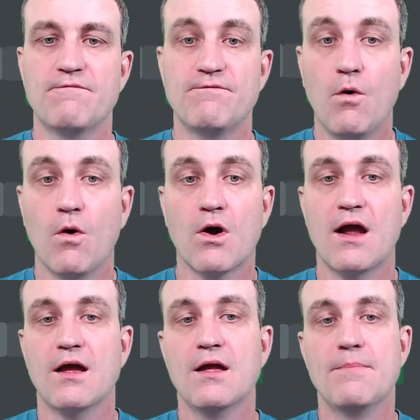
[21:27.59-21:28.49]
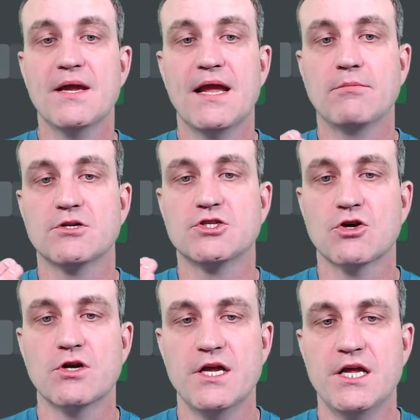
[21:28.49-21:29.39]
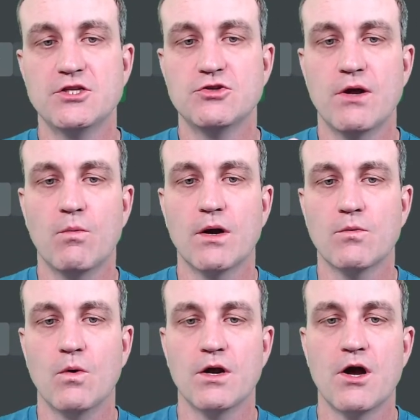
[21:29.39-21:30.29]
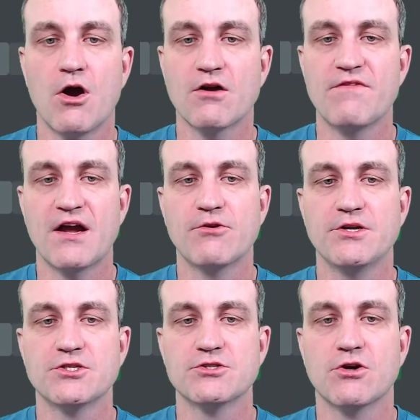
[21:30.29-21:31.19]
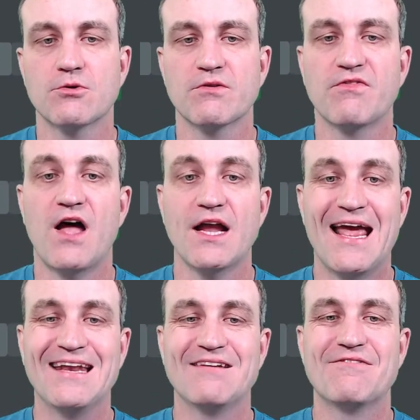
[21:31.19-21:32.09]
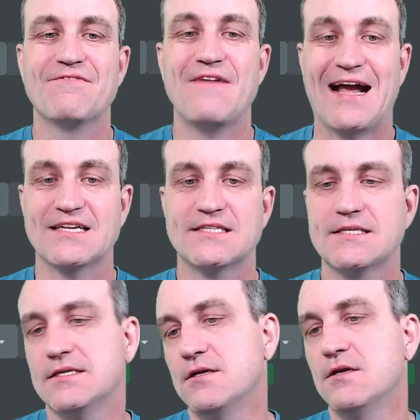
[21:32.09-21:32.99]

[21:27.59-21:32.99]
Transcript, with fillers: for being able to turn it into a 1/1 artifact creature token with flying and infect.